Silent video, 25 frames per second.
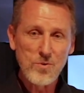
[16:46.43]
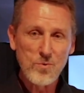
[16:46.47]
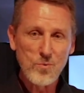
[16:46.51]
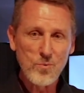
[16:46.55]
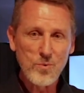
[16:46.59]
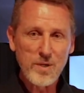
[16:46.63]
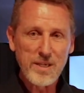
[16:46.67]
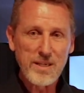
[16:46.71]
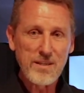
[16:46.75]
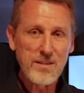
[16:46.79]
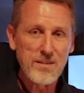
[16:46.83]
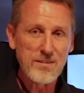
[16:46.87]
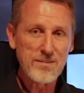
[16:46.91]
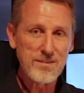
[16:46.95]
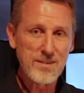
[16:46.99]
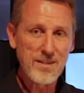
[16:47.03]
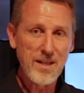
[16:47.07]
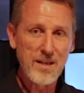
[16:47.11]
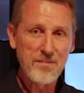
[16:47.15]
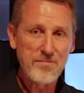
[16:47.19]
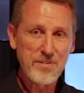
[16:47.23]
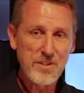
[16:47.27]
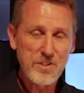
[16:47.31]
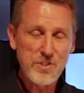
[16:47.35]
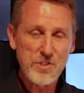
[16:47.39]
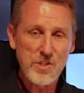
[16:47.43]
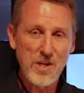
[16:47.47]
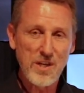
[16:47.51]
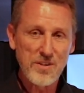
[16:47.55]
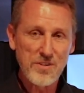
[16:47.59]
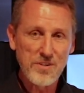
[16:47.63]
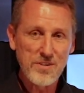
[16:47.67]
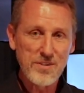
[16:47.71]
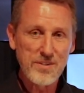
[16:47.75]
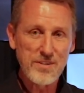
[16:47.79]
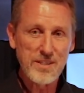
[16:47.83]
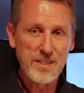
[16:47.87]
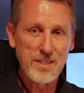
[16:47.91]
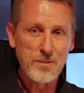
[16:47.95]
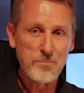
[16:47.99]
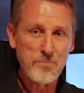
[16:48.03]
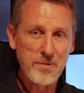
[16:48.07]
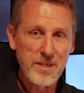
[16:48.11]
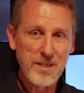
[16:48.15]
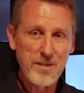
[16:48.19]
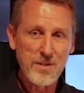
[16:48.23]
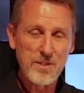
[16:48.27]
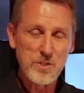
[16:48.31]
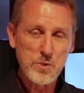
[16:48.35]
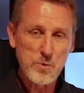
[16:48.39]
we love each other in a
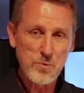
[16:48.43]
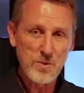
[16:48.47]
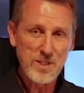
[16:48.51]
marriage